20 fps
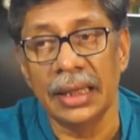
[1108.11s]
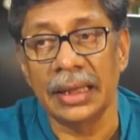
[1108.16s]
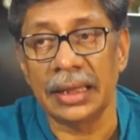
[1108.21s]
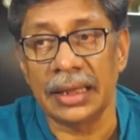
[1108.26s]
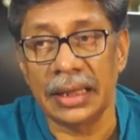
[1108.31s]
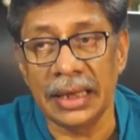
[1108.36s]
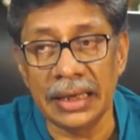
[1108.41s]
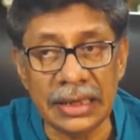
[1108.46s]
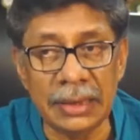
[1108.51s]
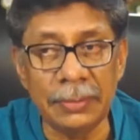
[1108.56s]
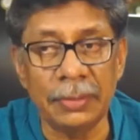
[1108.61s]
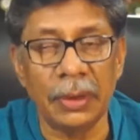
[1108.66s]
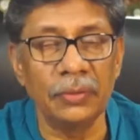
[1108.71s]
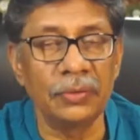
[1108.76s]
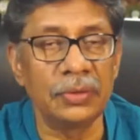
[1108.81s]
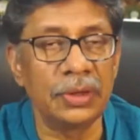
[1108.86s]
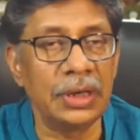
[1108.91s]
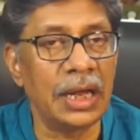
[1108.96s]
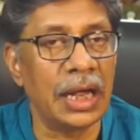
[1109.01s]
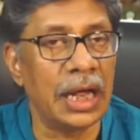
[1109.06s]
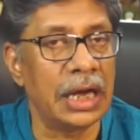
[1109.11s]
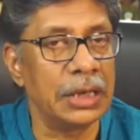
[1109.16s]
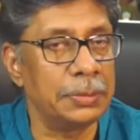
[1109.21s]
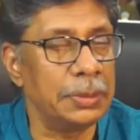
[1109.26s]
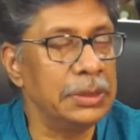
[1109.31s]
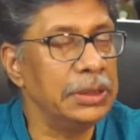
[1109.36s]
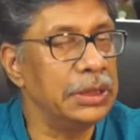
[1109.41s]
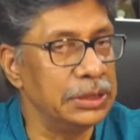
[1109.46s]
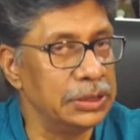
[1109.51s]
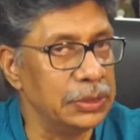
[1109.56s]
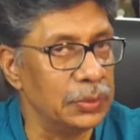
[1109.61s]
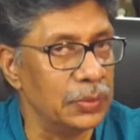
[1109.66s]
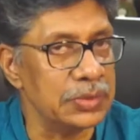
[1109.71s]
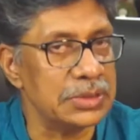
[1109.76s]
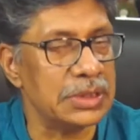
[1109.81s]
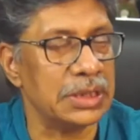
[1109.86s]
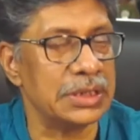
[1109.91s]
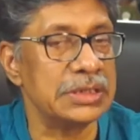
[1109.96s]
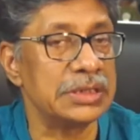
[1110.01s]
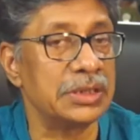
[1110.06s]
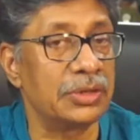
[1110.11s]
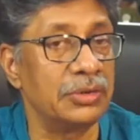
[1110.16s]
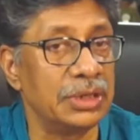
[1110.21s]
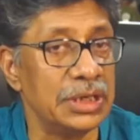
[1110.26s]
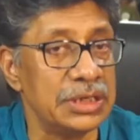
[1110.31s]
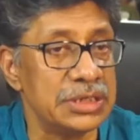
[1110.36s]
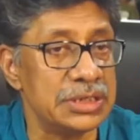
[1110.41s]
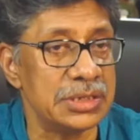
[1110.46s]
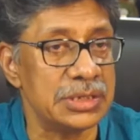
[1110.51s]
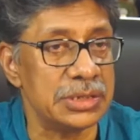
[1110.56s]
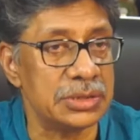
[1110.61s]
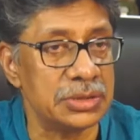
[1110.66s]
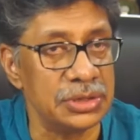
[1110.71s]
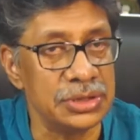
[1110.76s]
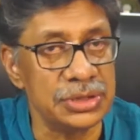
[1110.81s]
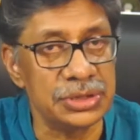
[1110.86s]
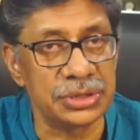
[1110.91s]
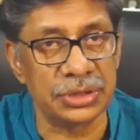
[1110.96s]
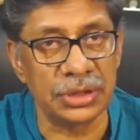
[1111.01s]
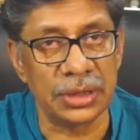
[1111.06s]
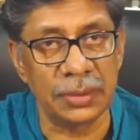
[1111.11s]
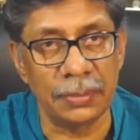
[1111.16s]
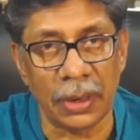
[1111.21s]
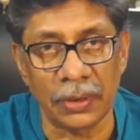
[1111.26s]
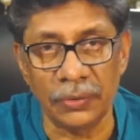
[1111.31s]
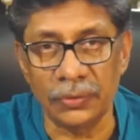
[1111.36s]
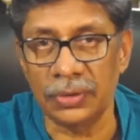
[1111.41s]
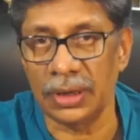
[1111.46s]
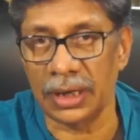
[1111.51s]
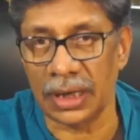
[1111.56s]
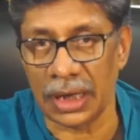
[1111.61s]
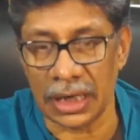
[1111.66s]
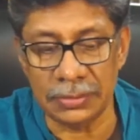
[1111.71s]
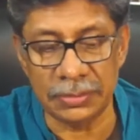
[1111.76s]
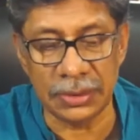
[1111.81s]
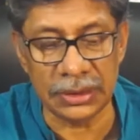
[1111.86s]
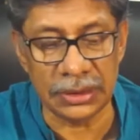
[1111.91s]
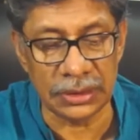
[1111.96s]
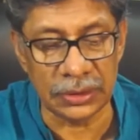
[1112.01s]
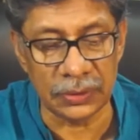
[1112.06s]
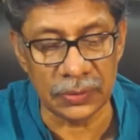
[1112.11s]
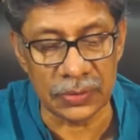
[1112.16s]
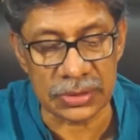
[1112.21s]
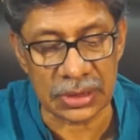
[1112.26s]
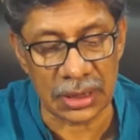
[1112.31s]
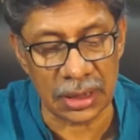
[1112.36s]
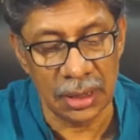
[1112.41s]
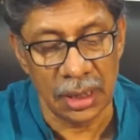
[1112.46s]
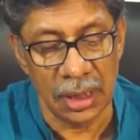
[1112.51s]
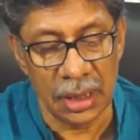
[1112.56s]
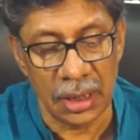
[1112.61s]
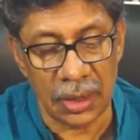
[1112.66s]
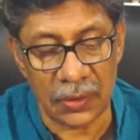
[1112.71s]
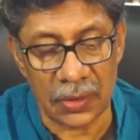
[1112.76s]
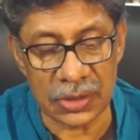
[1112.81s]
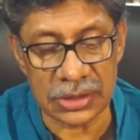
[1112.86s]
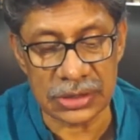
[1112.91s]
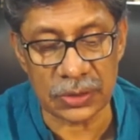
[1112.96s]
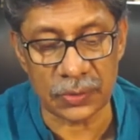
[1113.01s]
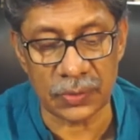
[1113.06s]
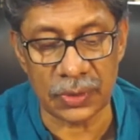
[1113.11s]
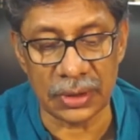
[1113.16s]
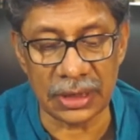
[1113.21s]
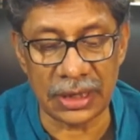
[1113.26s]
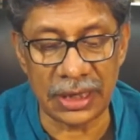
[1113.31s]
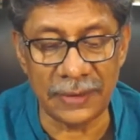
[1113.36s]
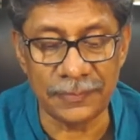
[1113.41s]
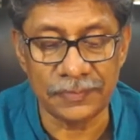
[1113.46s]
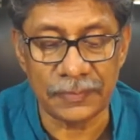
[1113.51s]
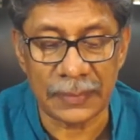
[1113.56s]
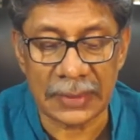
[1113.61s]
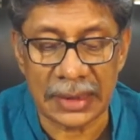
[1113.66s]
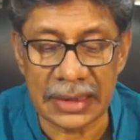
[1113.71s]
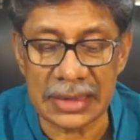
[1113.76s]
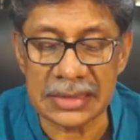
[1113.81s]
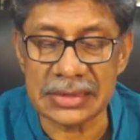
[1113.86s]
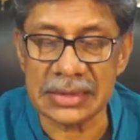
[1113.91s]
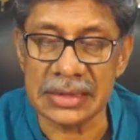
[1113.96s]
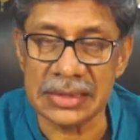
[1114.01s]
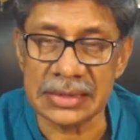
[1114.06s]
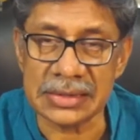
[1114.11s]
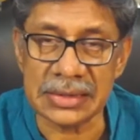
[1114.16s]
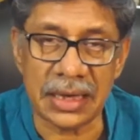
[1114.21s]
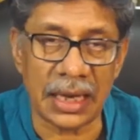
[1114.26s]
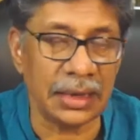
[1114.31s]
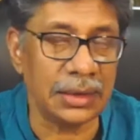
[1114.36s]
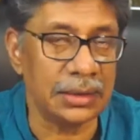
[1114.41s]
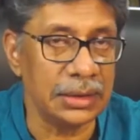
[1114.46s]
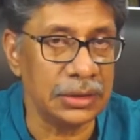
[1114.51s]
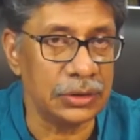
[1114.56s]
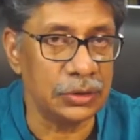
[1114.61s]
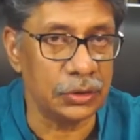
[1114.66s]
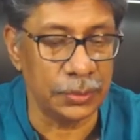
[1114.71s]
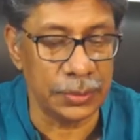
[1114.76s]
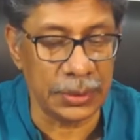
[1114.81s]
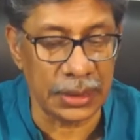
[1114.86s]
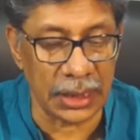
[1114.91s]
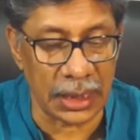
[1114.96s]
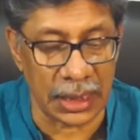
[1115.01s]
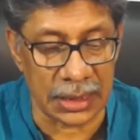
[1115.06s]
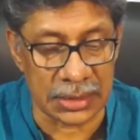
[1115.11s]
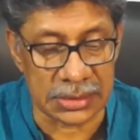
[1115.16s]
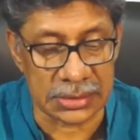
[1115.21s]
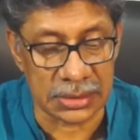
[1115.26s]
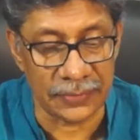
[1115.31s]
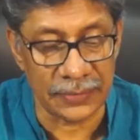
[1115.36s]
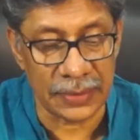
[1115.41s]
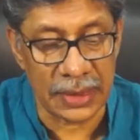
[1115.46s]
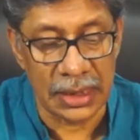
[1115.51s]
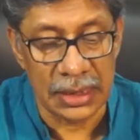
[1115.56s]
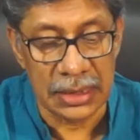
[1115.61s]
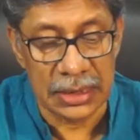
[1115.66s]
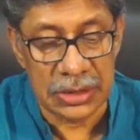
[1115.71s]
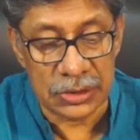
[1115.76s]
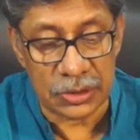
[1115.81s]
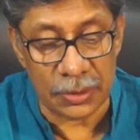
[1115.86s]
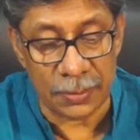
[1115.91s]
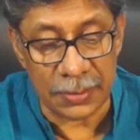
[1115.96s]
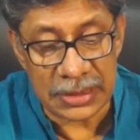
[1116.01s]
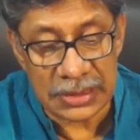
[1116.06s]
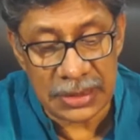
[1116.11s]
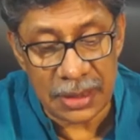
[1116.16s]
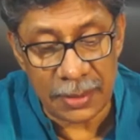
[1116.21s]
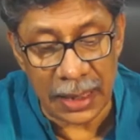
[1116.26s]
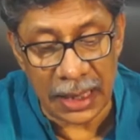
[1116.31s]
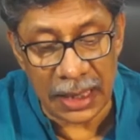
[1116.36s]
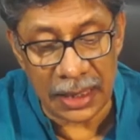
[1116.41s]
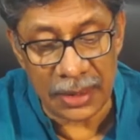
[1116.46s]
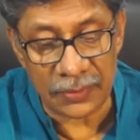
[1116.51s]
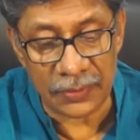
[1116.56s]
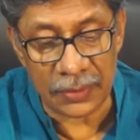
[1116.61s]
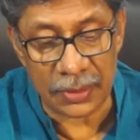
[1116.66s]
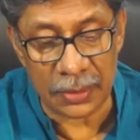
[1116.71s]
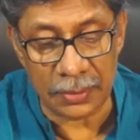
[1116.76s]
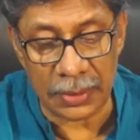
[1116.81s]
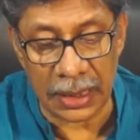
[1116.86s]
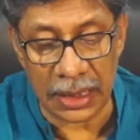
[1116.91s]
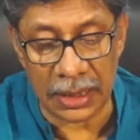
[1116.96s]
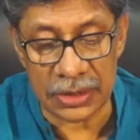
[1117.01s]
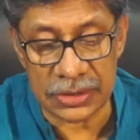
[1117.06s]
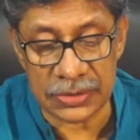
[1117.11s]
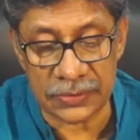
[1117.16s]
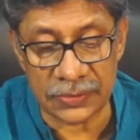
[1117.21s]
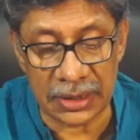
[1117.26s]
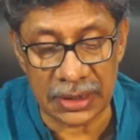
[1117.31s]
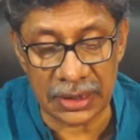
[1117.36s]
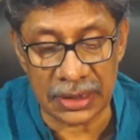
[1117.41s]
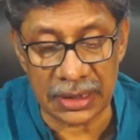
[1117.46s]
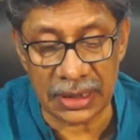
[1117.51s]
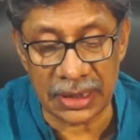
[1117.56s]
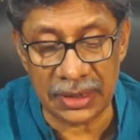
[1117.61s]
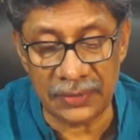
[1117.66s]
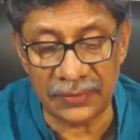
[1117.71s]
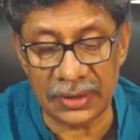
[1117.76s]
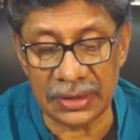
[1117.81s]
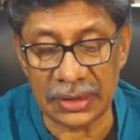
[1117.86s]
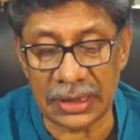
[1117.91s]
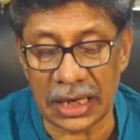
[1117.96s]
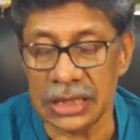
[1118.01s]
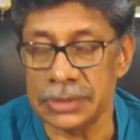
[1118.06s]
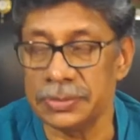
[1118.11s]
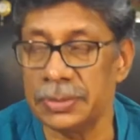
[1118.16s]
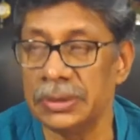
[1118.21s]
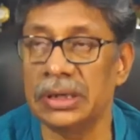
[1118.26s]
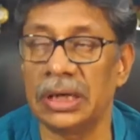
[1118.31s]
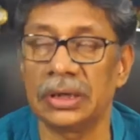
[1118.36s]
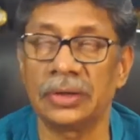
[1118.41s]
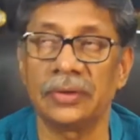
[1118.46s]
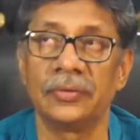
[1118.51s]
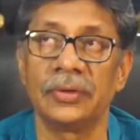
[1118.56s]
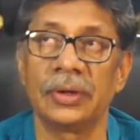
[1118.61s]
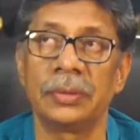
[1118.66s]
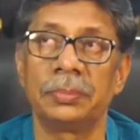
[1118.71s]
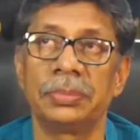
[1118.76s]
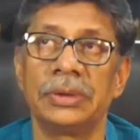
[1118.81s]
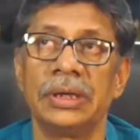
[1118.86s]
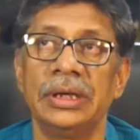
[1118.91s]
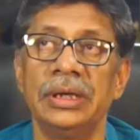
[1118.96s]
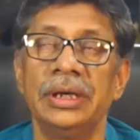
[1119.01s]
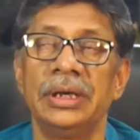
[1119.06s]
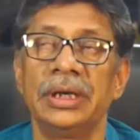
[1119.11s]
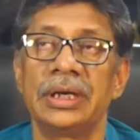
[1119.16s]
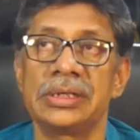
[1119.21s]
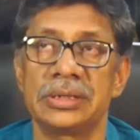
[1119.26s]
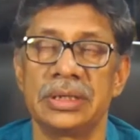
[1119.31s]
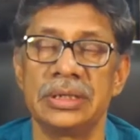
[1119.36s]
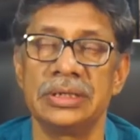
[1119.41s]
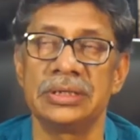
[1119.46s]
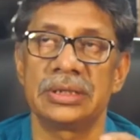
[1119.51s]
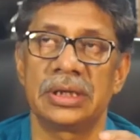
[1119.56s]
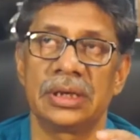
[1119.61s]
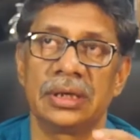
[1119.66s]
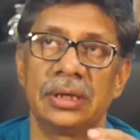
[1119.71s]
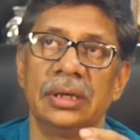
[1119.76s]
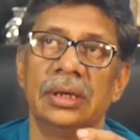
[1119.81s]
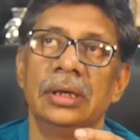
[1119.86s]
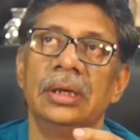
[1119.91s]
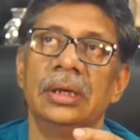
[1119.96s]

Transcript: KT boundary had been in use, that is Cretaceous Tertiary boundary had been in use, consequently, this is likely to be asked. So major biospheric event has been that of reptilian extinction.